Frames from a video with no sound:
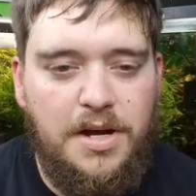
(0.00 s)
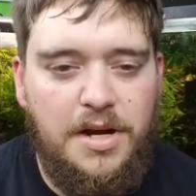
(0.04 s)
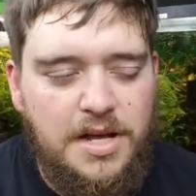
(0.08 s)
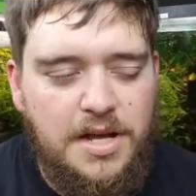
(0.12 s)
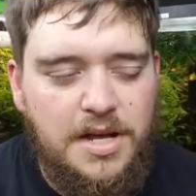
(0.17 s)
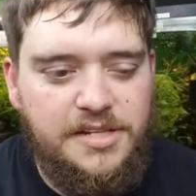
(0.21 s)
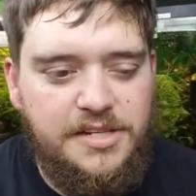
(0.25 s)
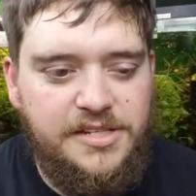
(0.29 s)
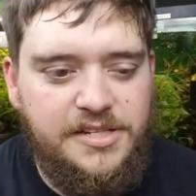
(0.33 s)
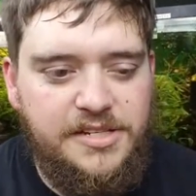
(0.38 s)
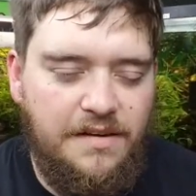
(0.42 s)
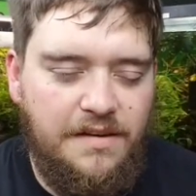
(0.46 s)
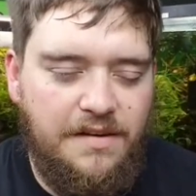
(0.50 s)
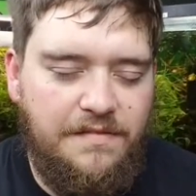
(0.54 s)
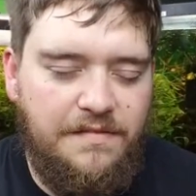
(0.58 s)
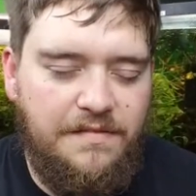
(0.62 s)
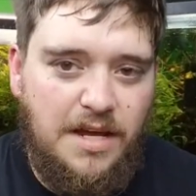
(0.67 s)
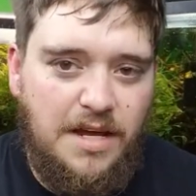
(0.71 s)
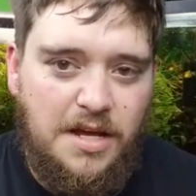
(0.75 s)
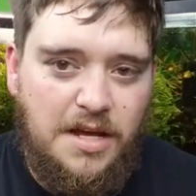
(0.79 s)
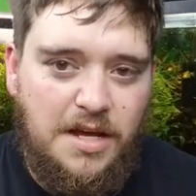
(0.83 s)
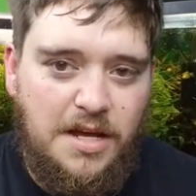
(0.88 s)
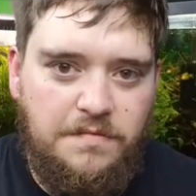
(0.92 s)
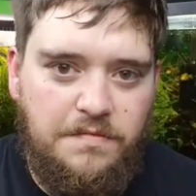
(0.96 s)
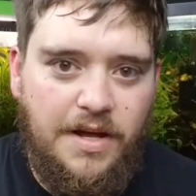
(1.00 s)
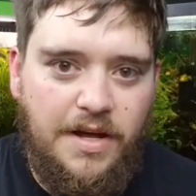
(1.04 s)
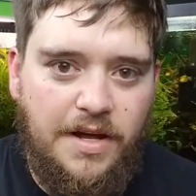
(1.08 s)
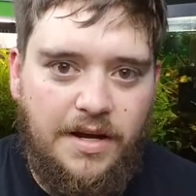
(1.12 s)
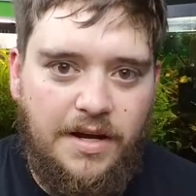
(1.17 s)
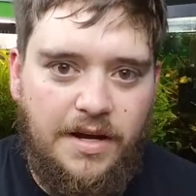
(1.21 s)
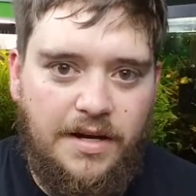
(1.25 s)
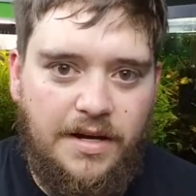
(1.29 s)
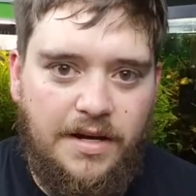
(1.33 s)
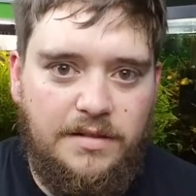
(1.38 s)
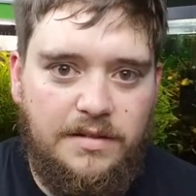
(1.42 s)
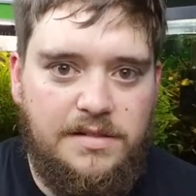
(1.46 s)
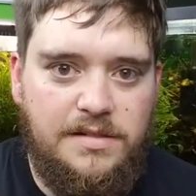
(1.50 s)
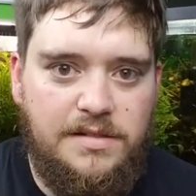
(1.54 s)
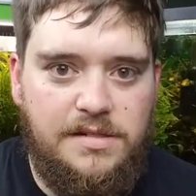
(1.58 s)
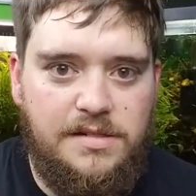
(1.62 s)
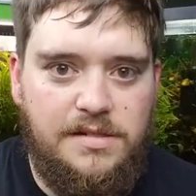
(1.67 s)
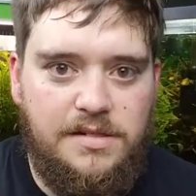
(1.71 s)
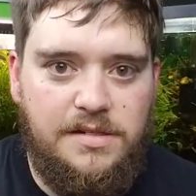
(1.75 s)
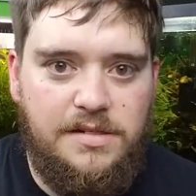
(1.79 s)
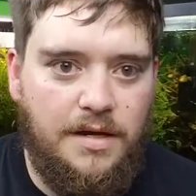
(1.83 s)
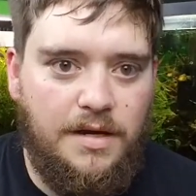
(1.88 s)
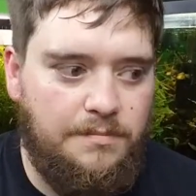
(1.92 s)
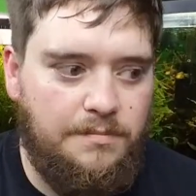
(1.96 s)
stuff that you've done
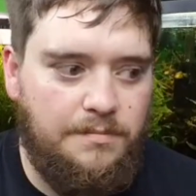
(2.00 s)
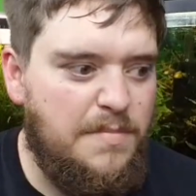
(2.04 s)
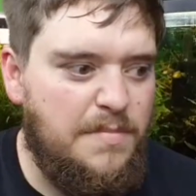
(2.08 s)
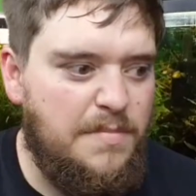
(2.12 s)
to